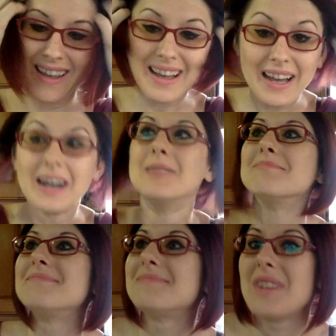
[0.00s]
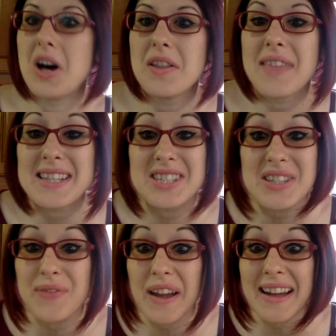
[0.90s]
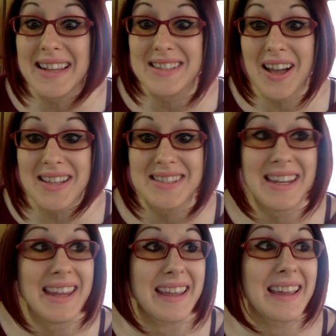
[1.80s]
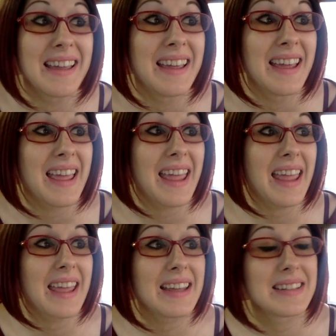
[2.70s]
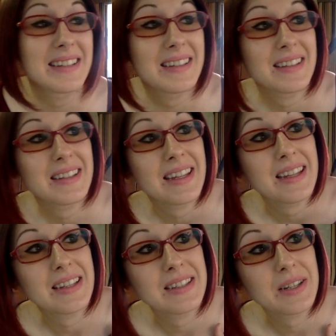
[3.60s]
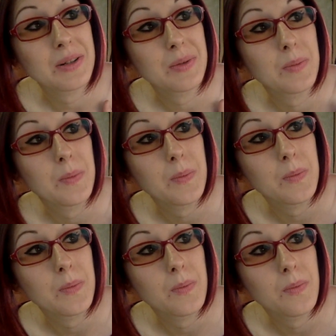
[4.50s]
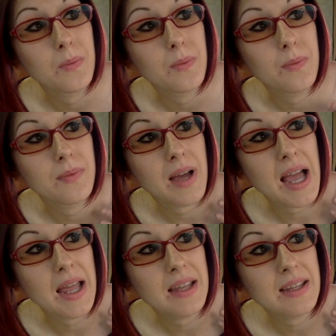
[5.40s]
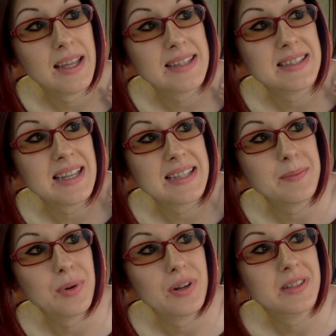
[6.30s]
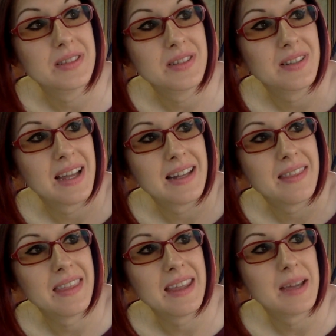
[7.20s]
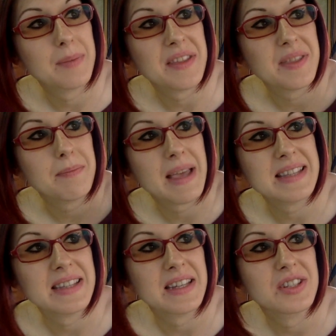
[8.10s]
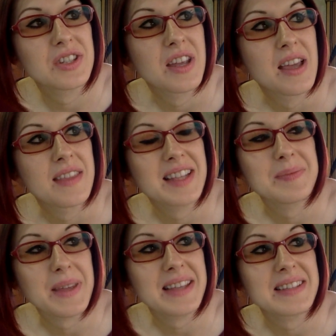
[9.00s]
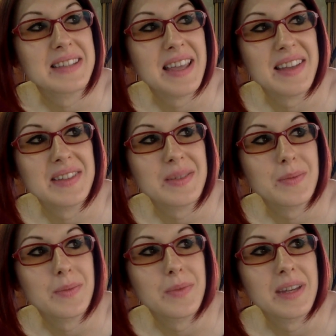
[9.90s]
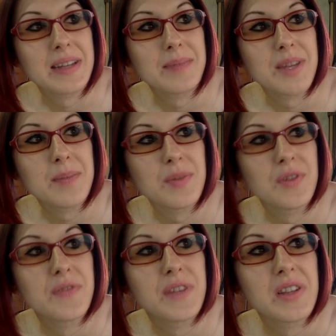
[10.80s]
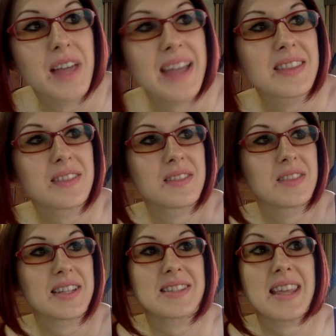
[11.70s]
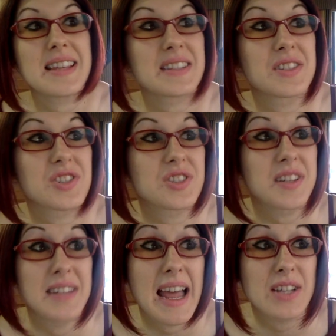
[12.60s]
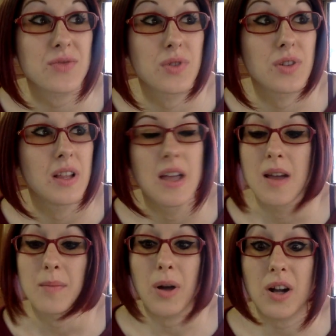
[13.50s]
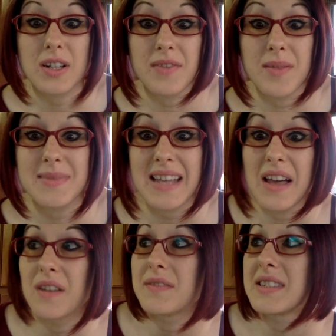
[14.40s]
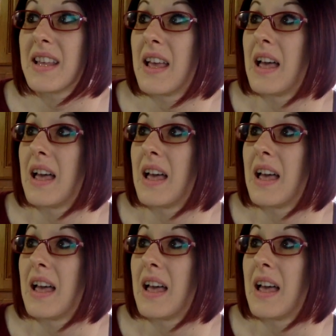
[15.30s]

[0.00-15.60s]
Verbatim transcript: Um, all oh, of that's just very exhausting. And, you know, I, it's it's important to kind of think about the message that's being sent when people feel like these things that are just a natural part of themselves